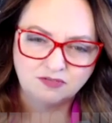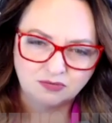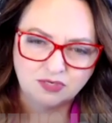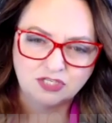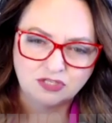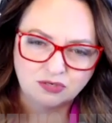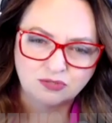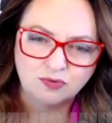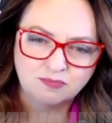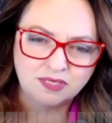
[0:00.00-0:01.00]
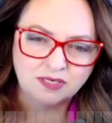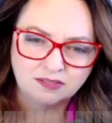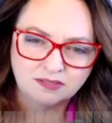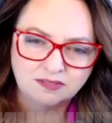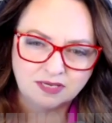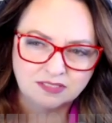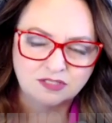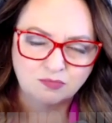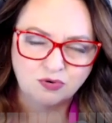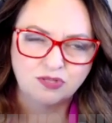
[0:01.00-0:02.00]
to reach those women and, and
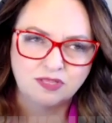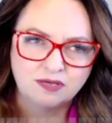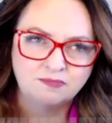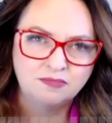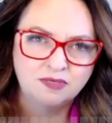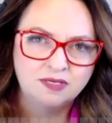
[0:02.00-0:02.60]
support them.